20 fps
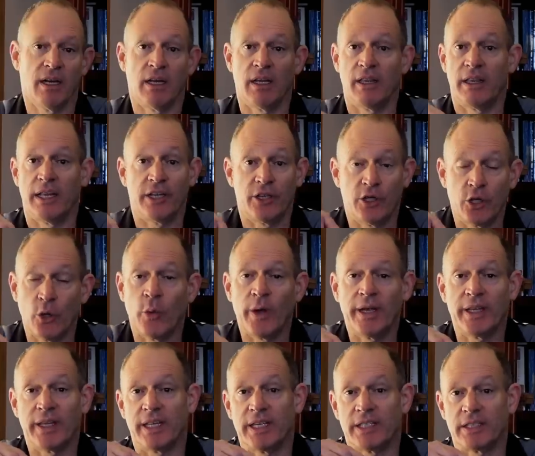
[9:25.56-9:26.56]
They're
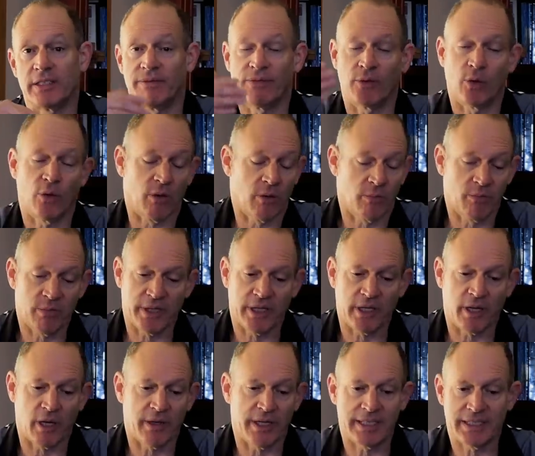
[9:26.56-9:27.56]
doing this for, you
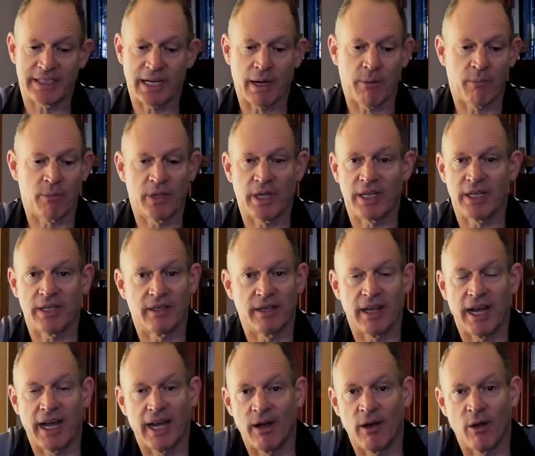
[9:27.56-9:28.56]
know, there's some that
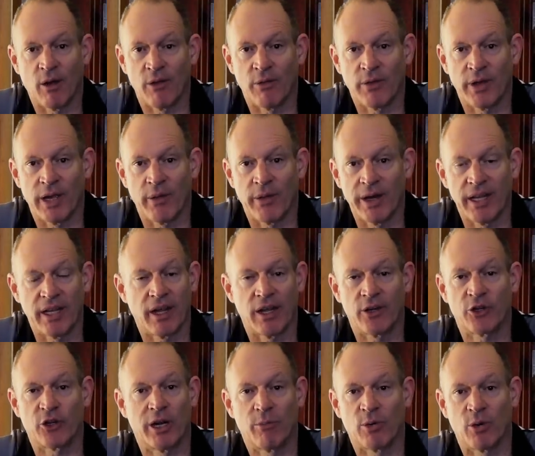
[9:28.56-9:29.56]
on their ego
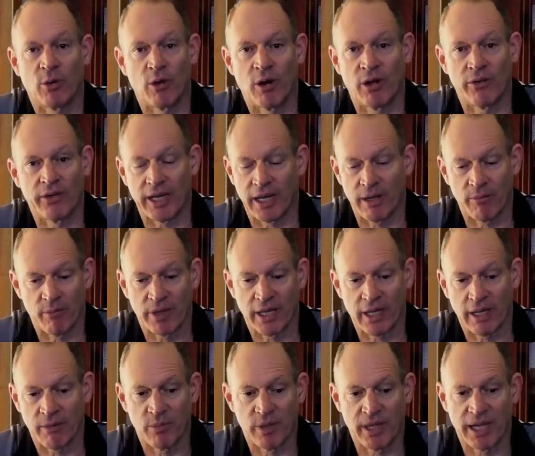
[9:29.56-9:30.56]
trip or on
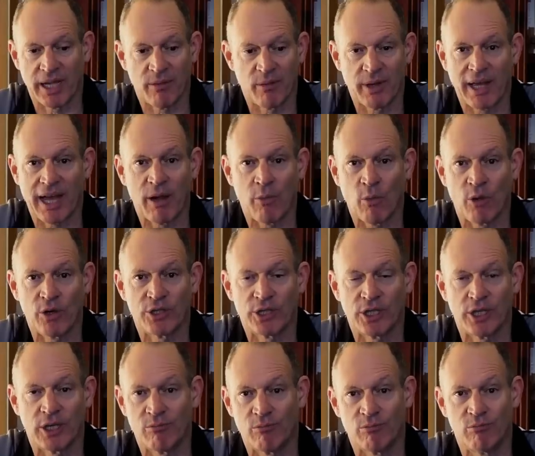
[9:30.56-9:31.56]
they want
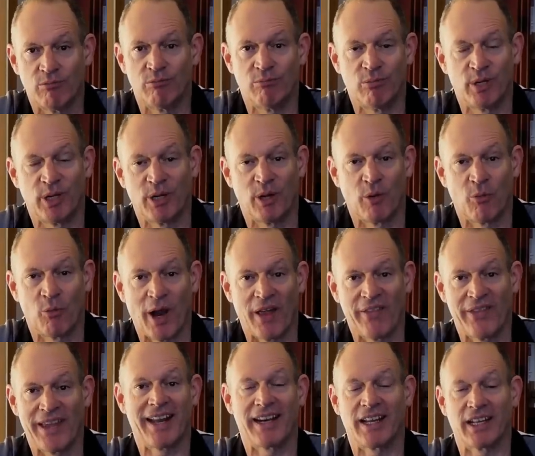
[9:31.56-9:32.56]
to, you know, run
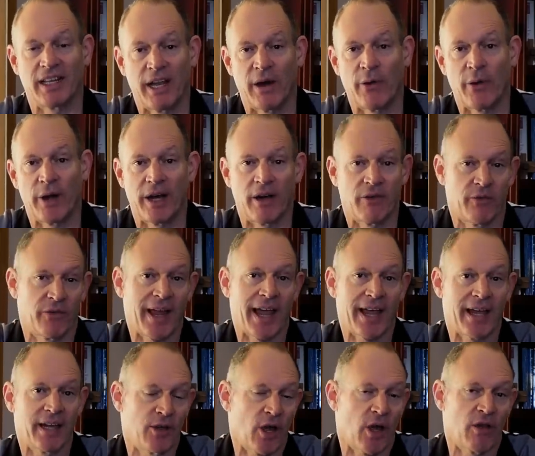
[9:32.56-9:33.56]
their little area and
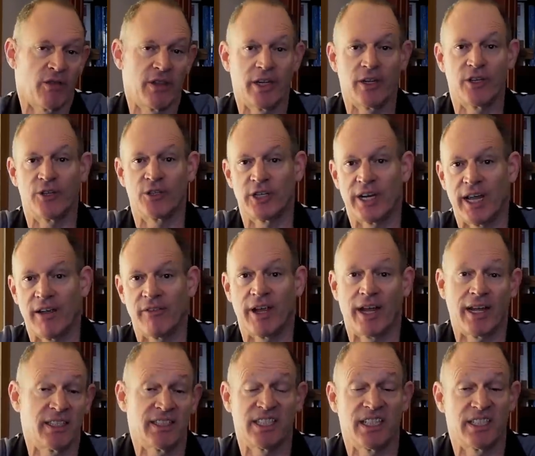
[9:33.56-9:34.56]
they don't think you should have
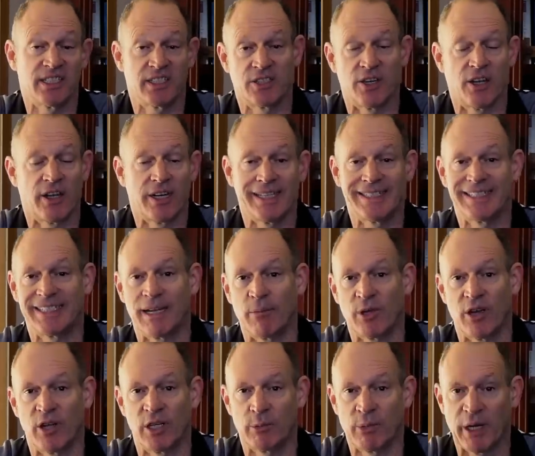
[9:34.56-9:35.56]
guns. There's certainly some of
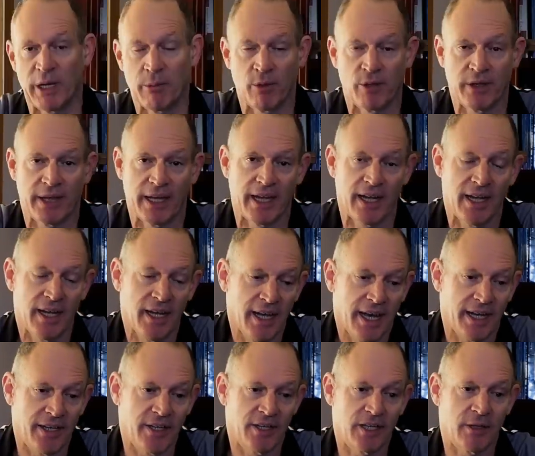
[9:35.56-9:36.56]
those people there,
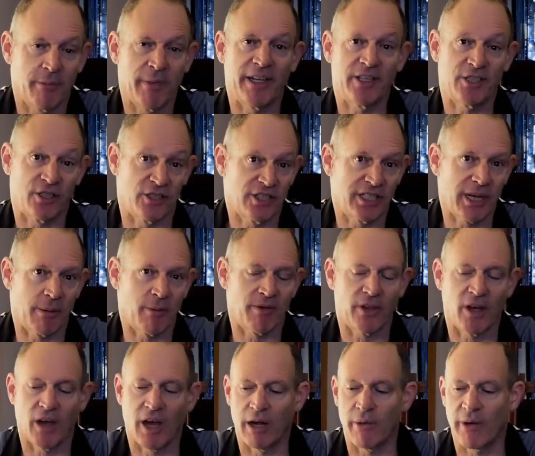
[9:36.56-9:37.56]
and you could mention some of
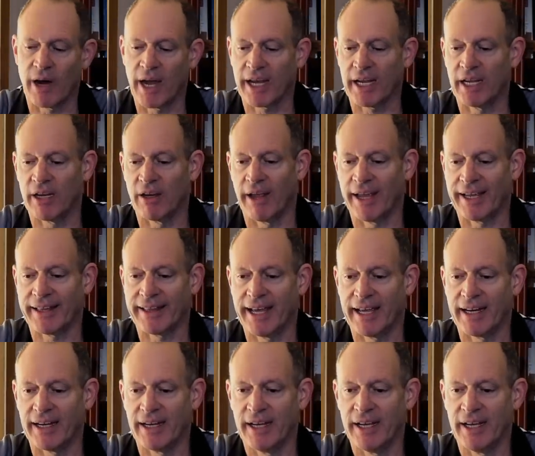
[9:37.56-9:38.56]
the hierarchy like that.